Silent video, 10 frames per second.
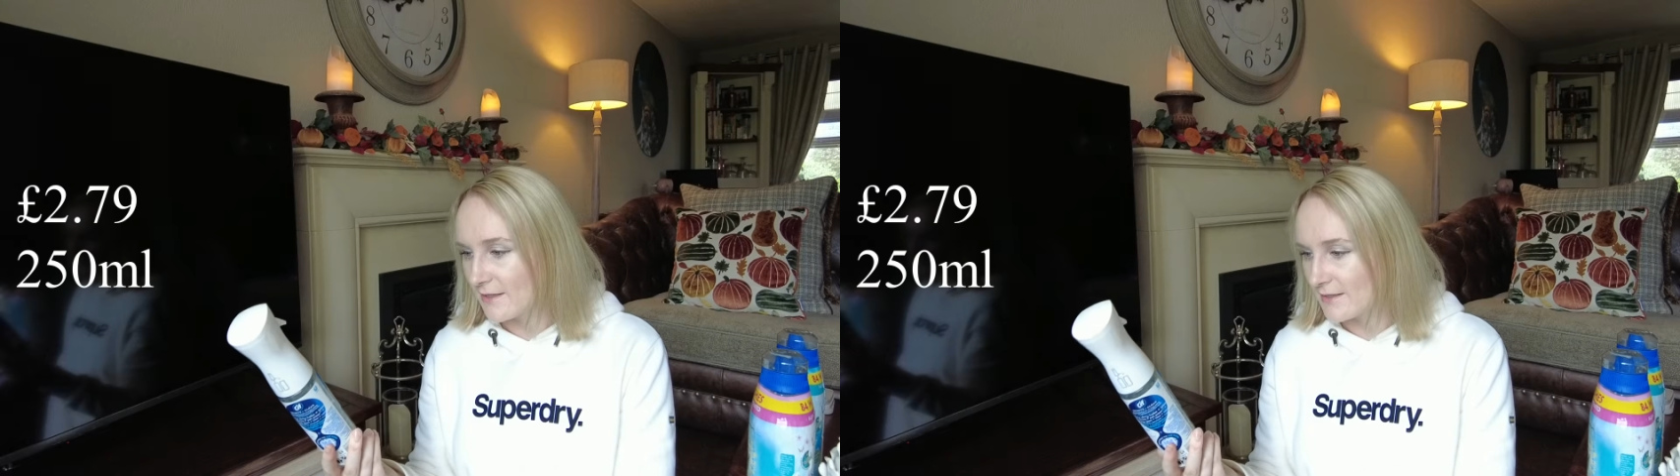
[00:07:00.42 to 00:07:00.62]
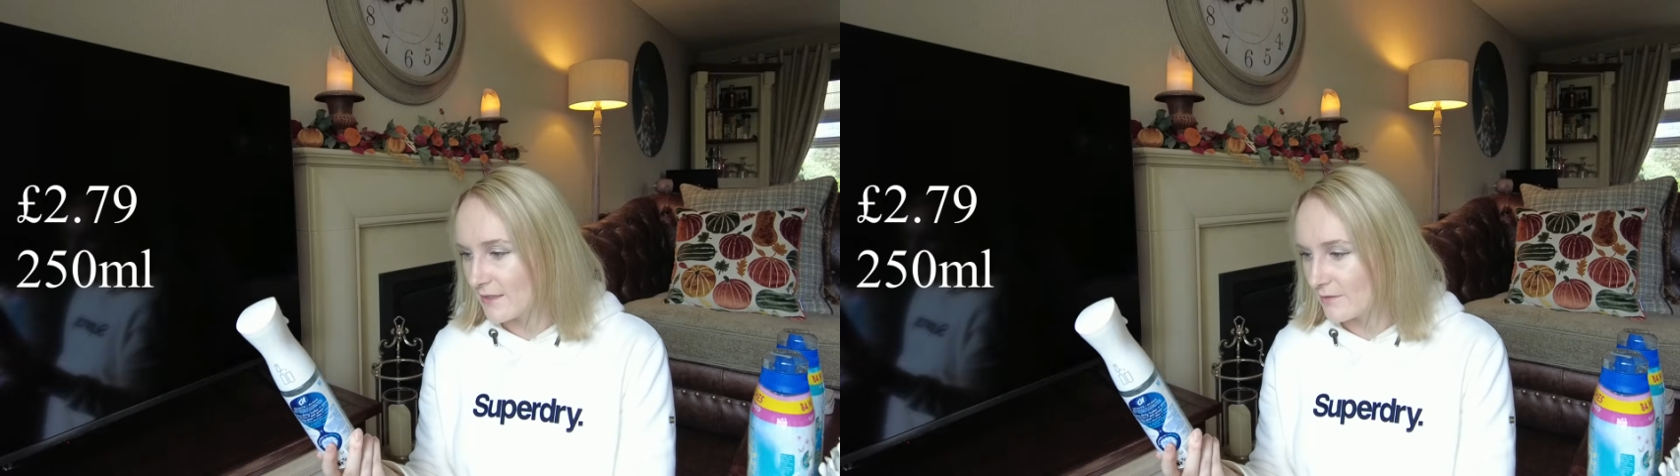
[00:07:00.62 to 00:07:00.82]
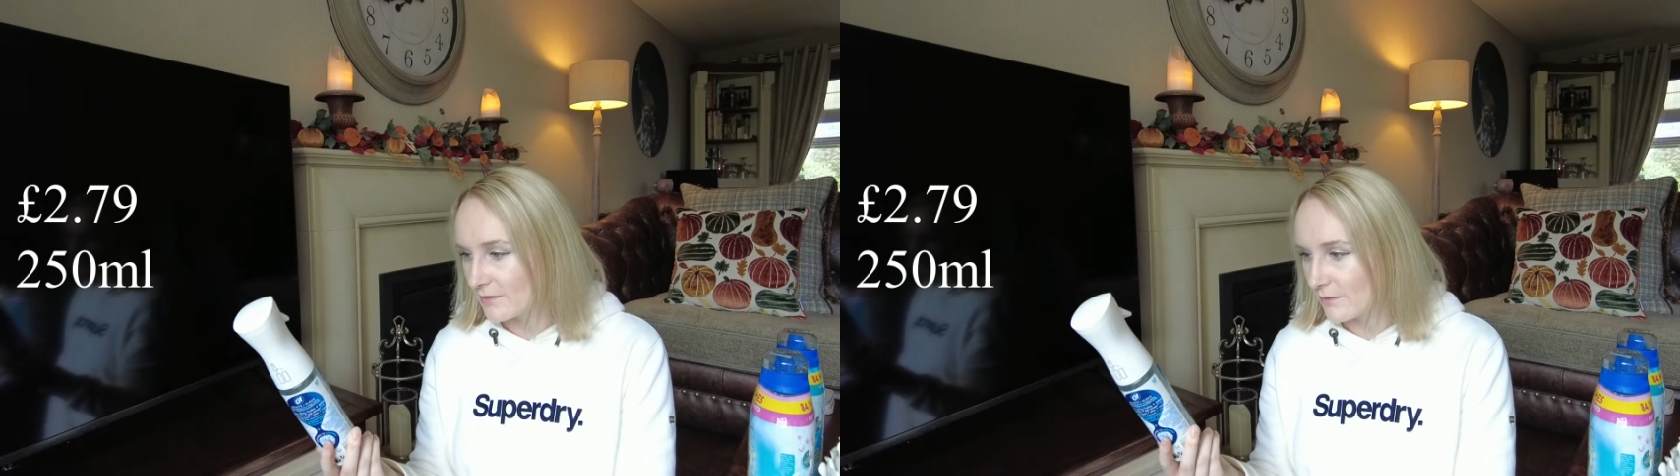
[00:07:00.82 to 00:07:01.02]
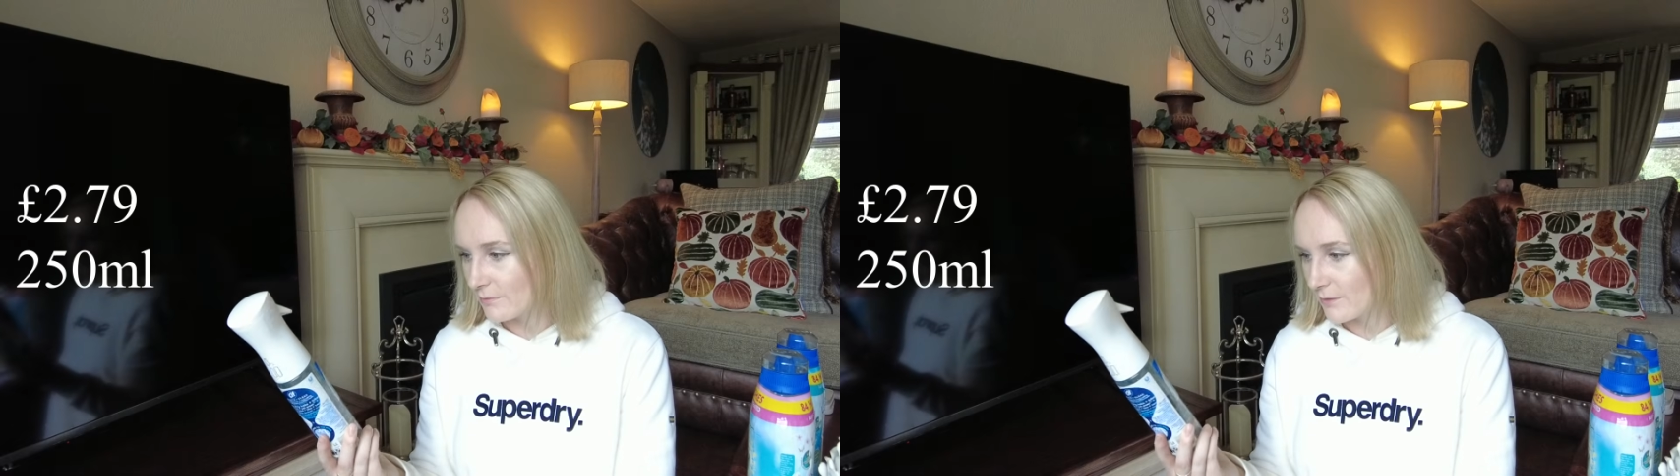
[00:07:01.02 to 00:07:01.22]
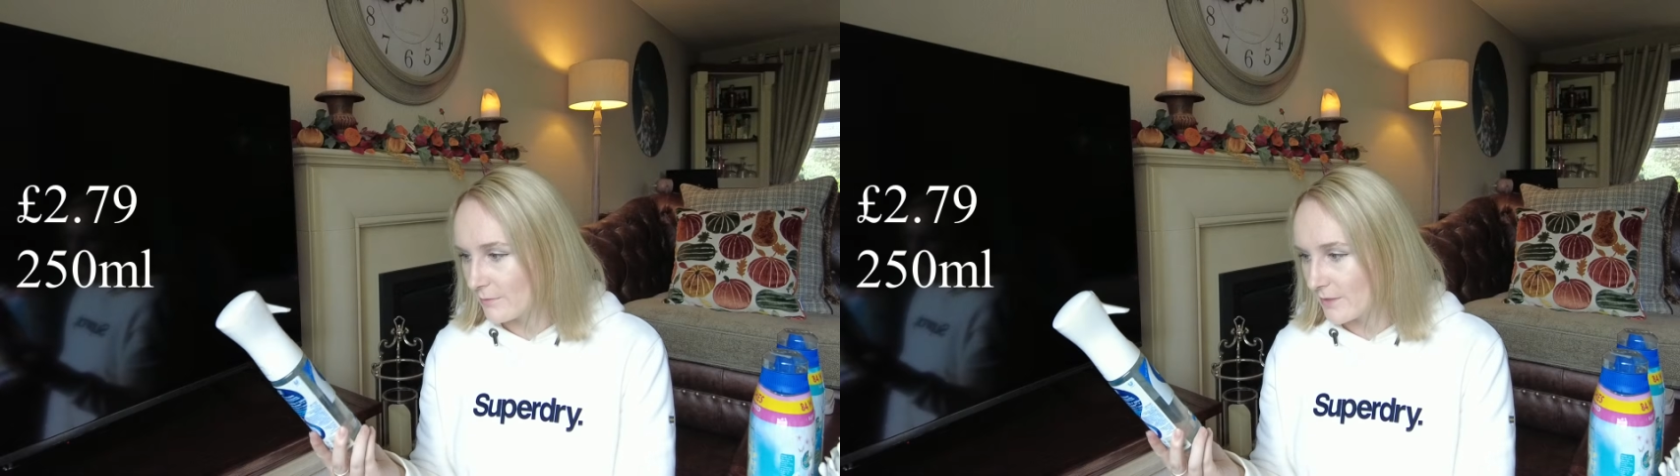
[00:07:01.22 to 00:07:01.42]
this
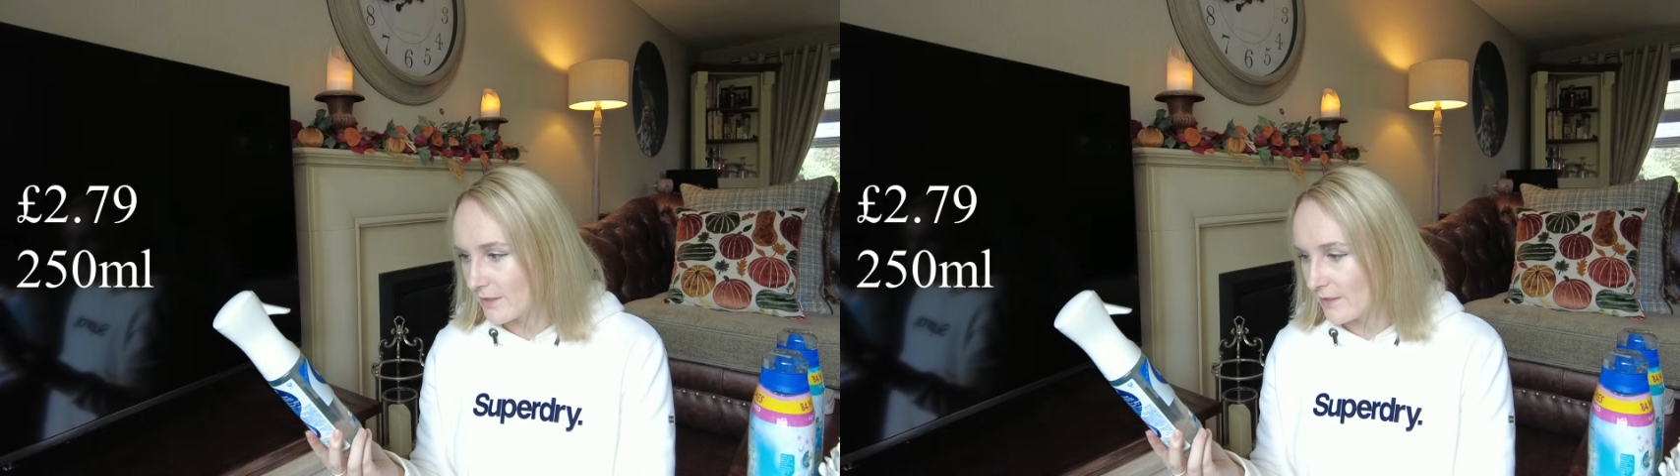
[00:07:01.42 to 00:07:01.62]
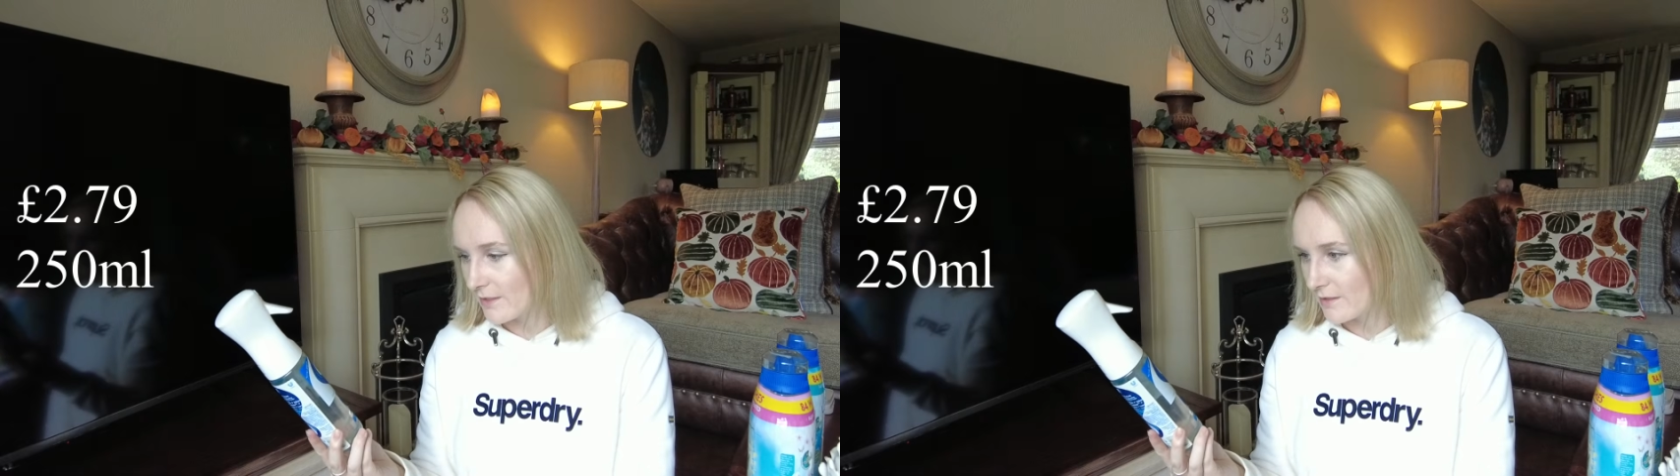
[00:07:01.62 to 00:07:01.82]
household, won't we?